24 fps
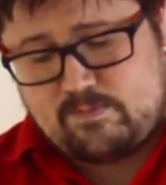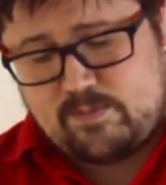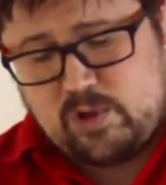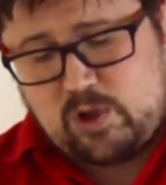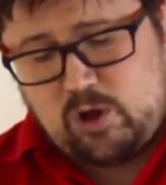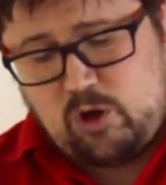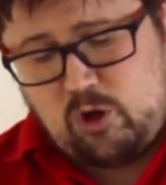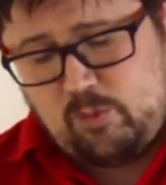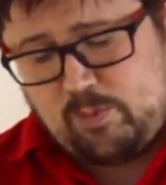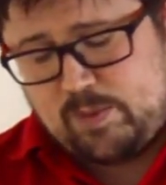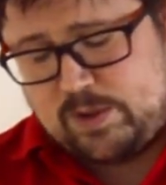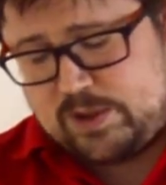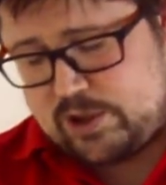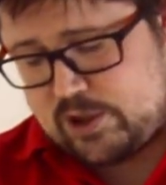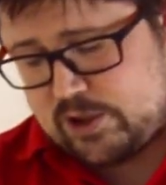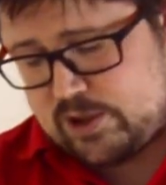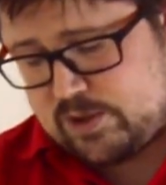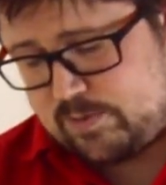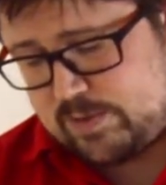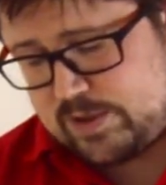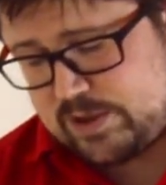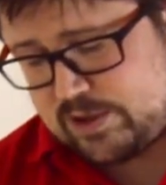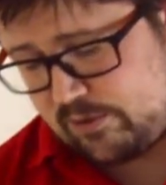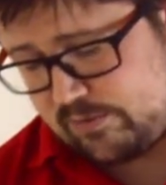hop
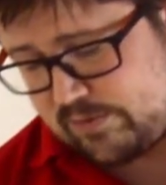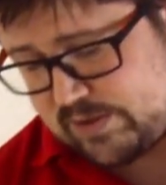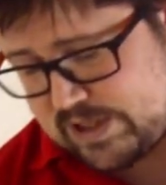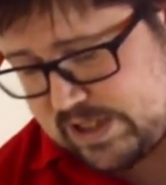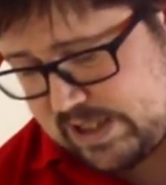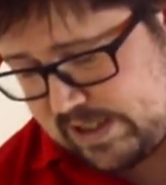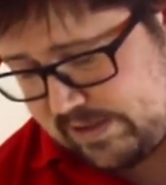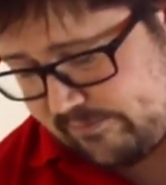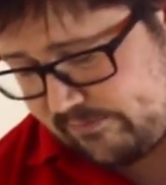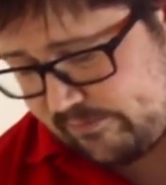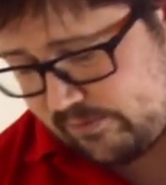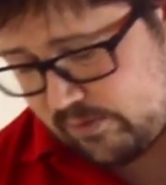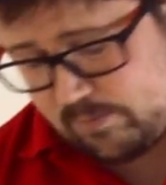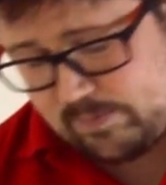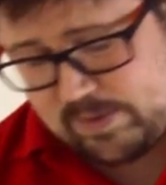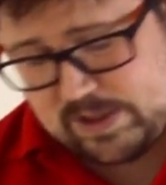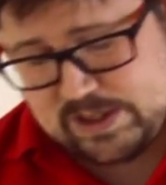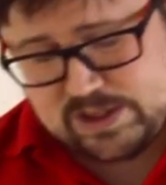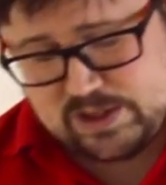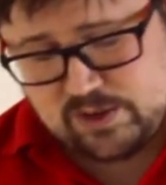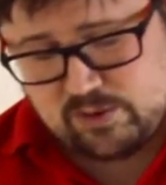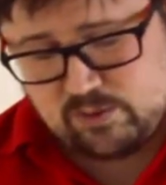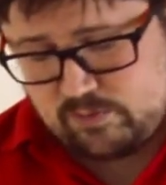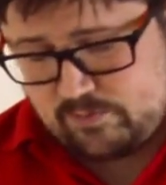adjustments I've seen for a
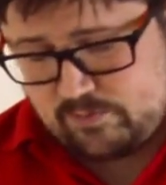pistol.